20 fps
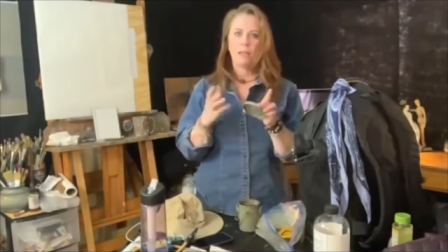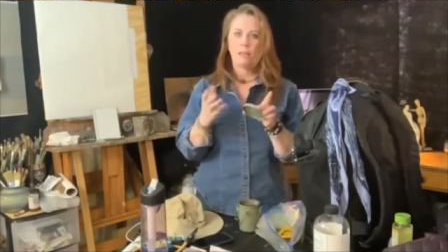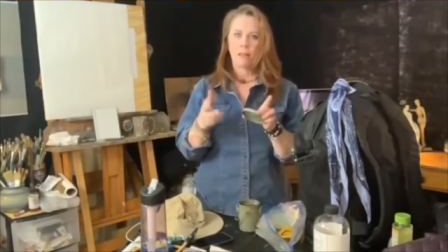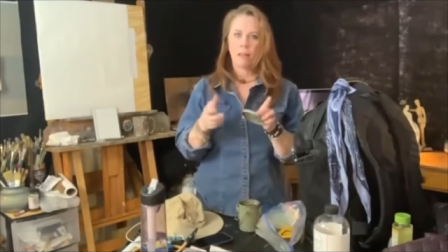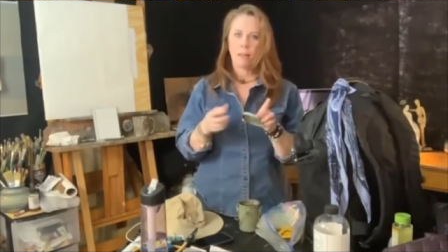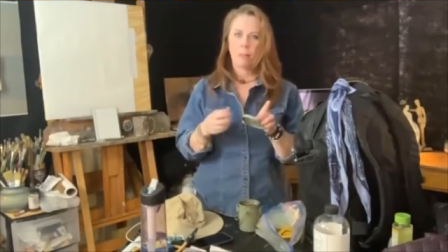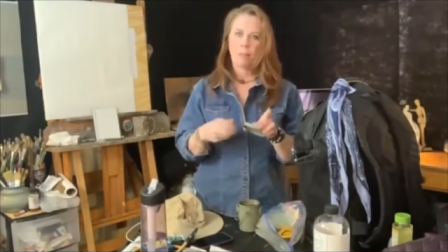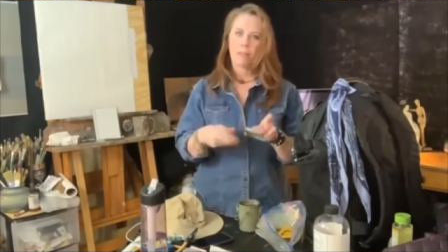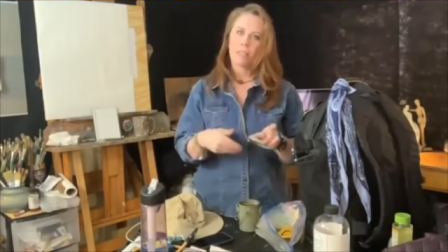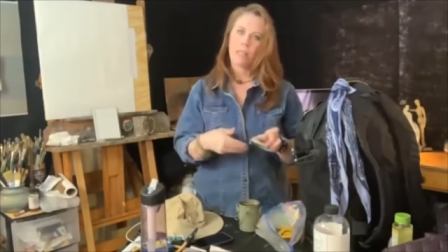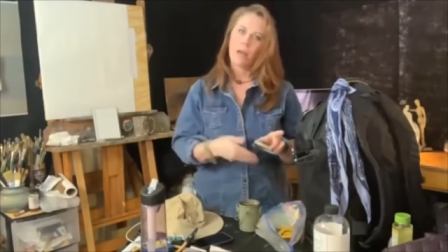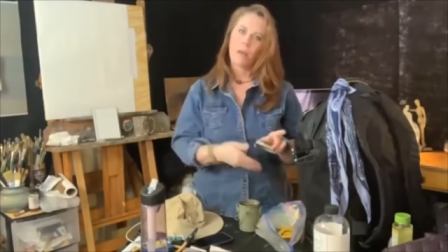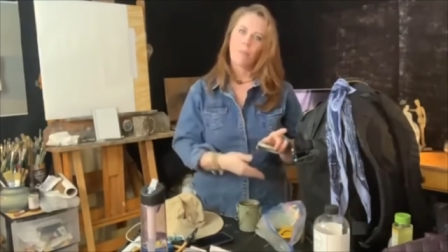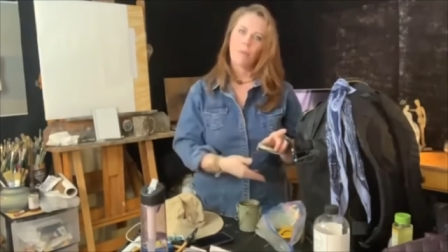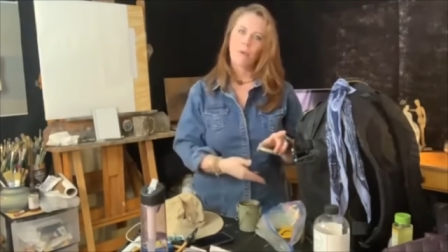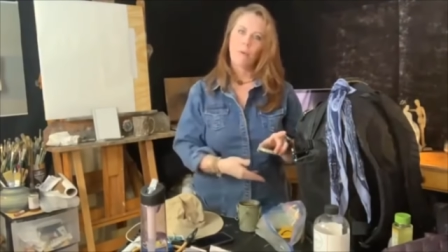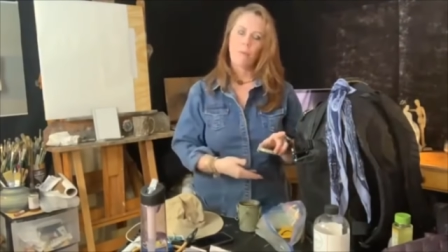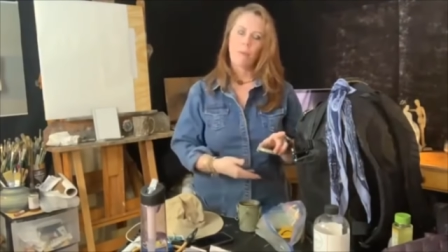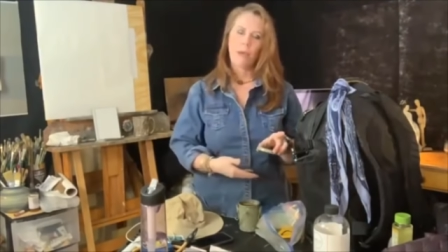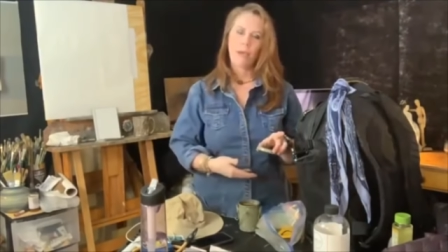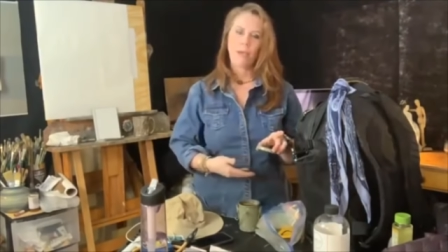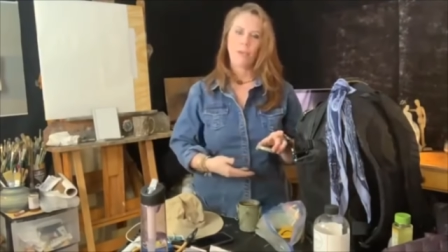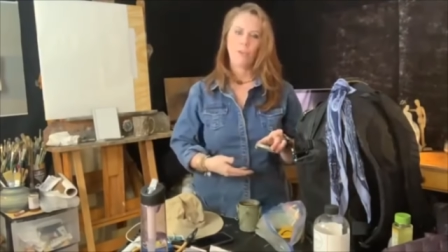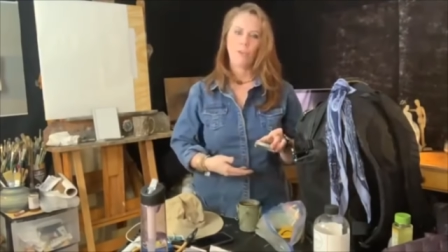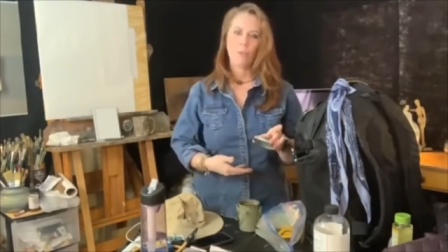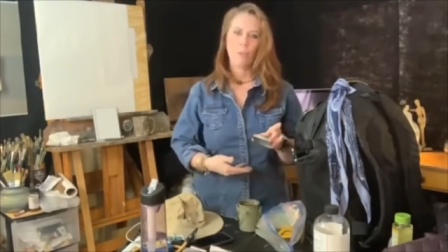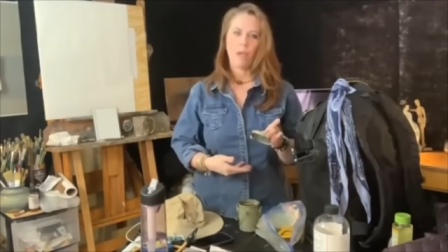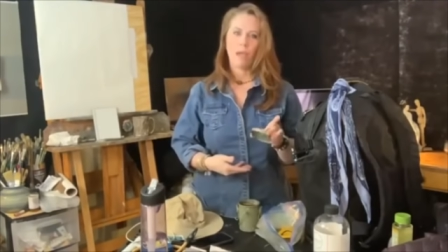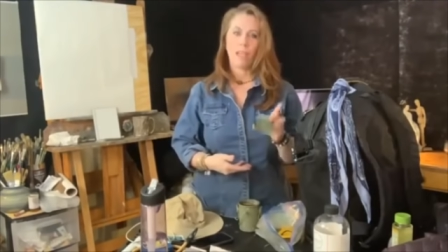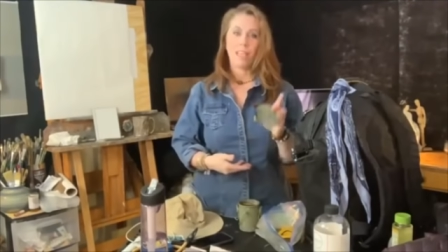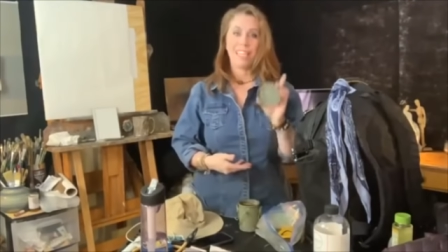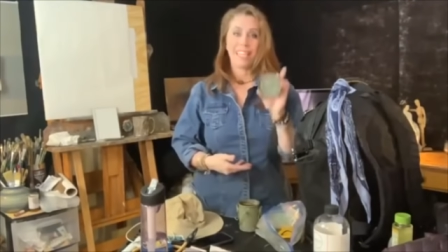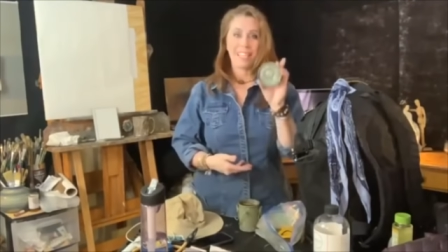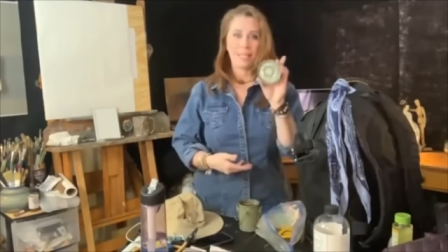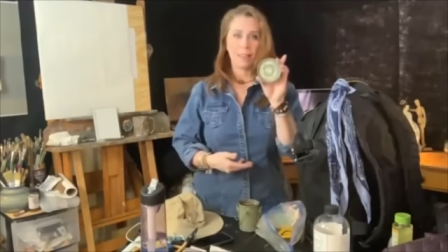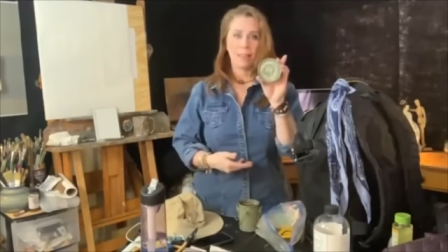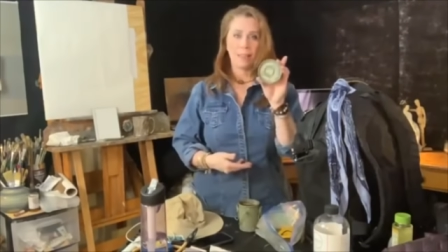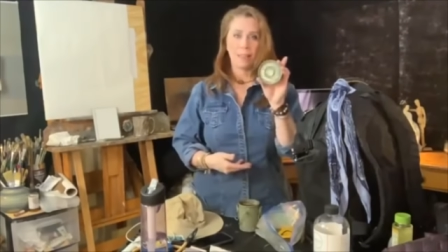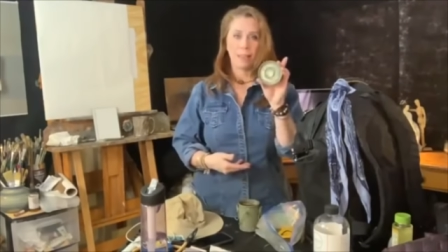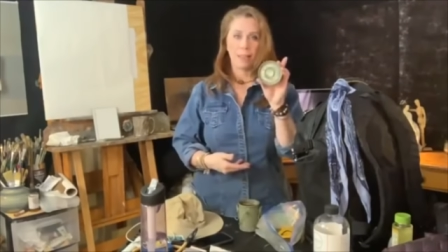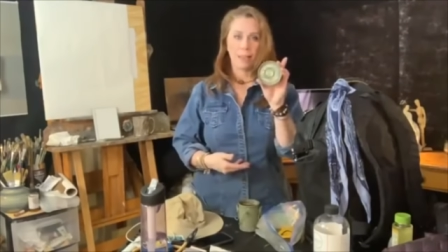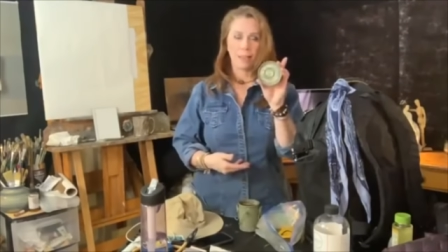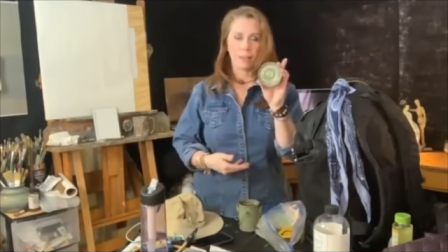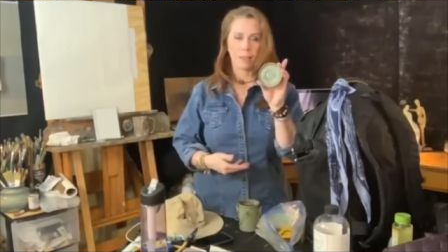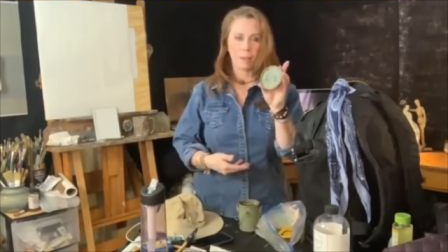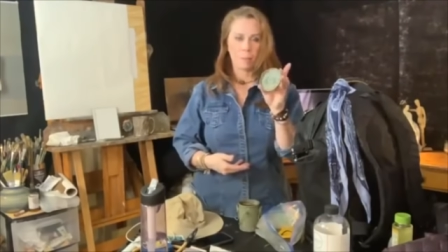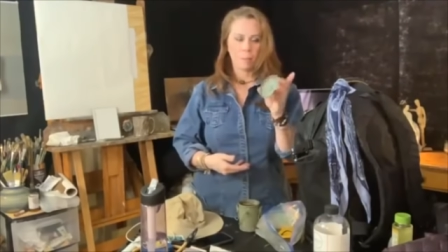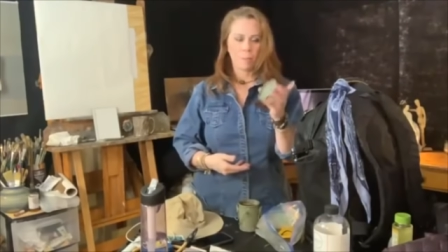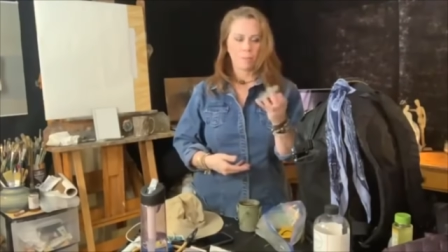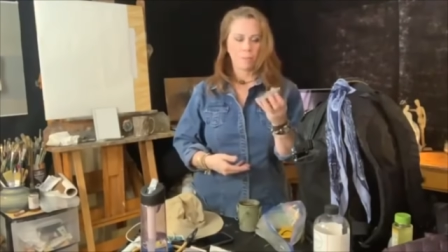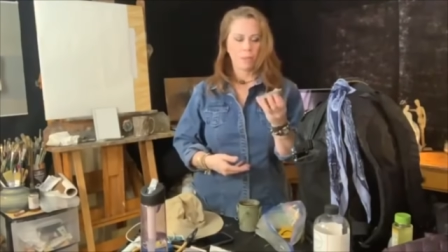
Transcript: clamp it down, put it back in your bag, it can leak.